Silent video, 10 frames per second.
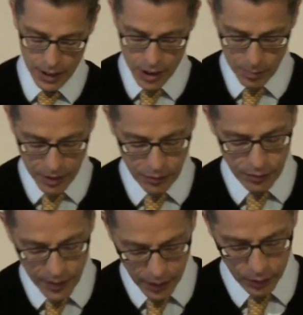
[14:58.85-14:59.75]
to be
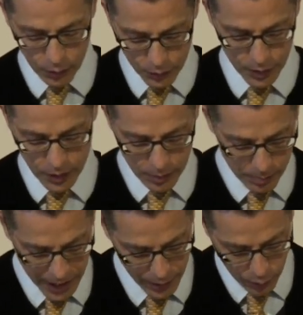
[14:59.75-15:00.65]
filled
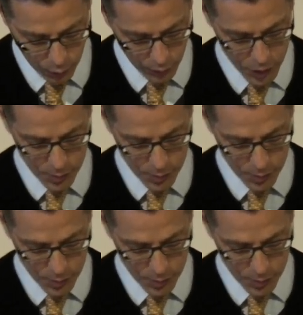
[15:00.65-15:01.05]
by the Holy